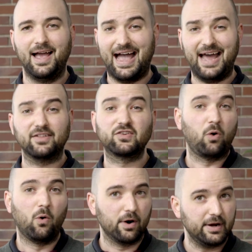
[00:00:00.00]
At its
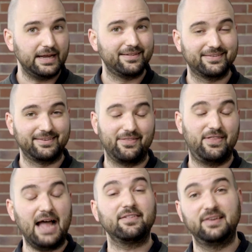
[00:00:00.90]
core, it's
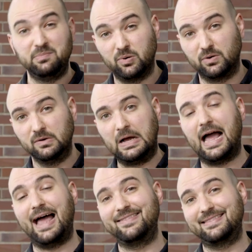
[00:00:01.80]
that simple,
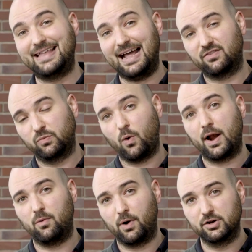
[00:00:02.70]
and that's
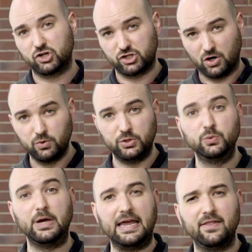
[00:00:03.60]
what I want to show
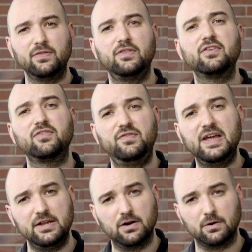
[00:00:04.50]
you in this
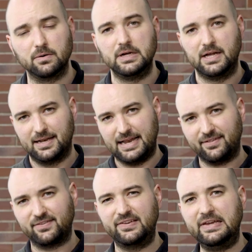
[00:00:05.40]
video.
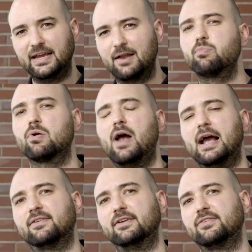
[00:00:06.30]
Let's see in
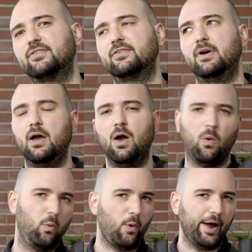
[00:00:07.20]
practice
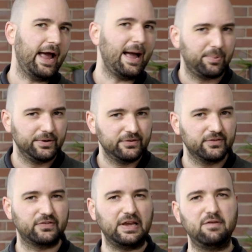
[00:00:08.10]
what
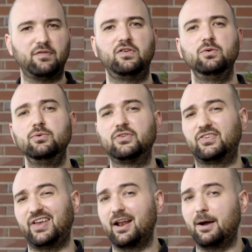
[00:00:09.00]
happens if you
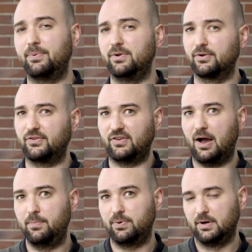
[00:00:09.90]
set up your
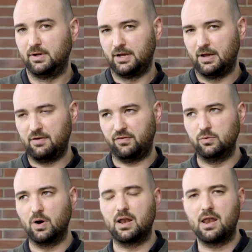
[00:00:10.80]
sub, if
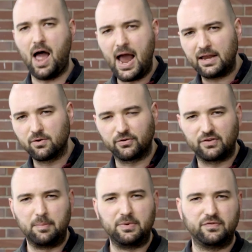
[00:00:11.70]
you align your
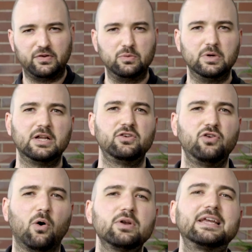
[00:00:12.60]
sub, if you
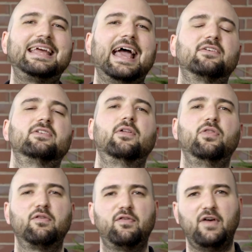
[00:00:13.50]
don't get
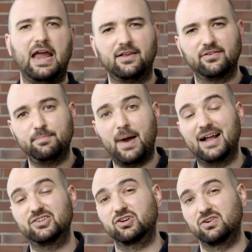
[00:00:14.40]
the phase
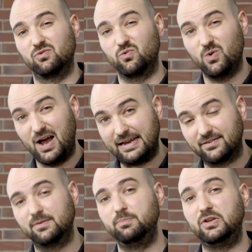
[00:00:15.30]
match
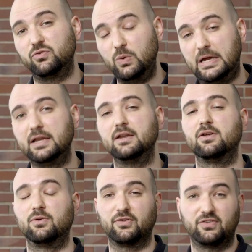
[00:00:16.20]
right between
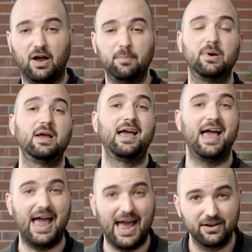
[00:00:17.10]
your sub
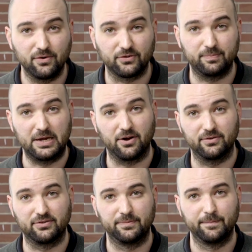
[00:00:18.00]
and your speakers.